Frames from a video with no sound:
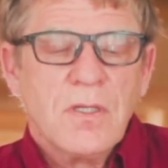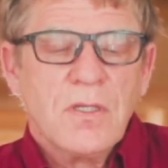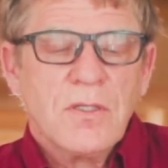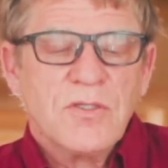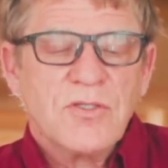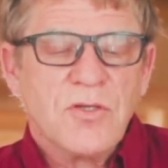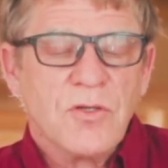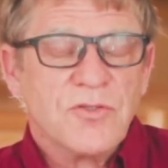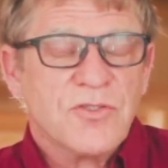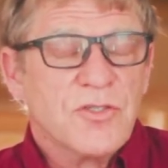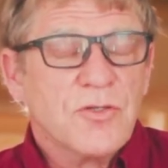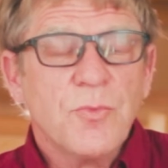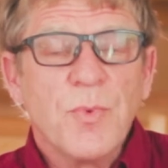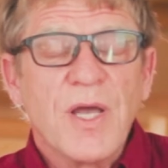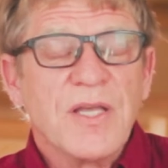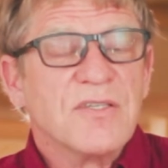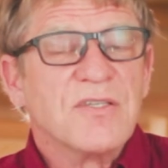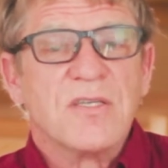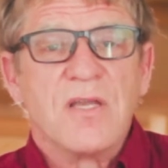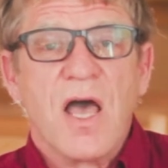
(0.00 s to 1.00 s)
So to
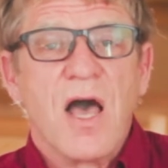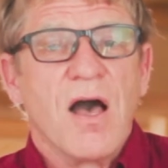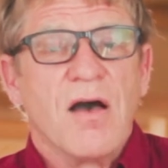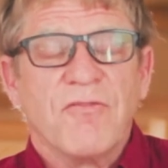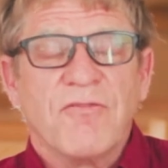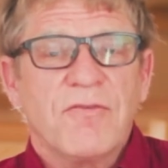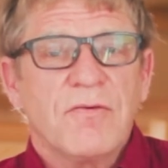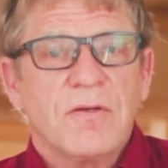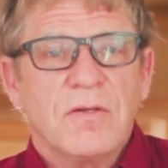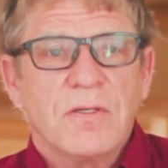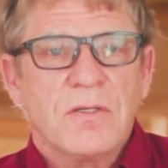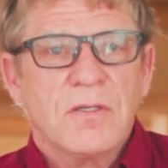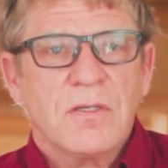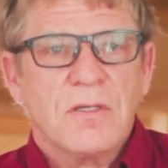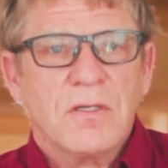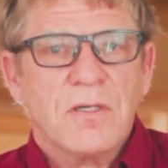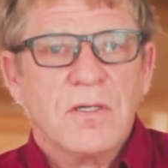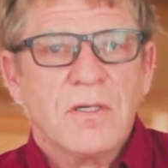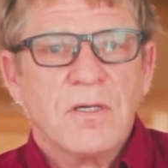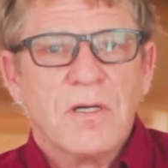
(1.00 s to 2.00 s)
my staff,
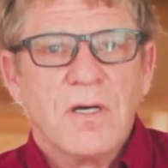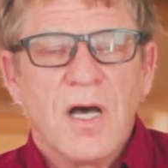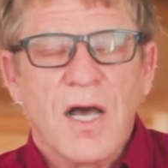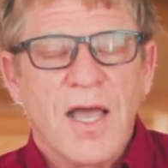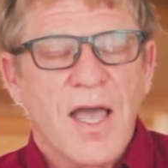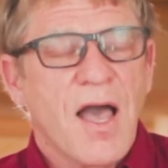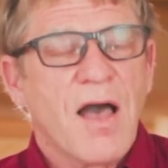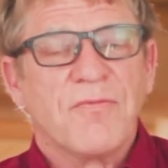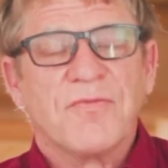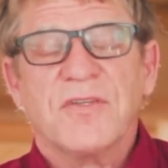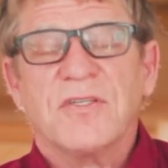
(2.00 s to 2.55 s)
I have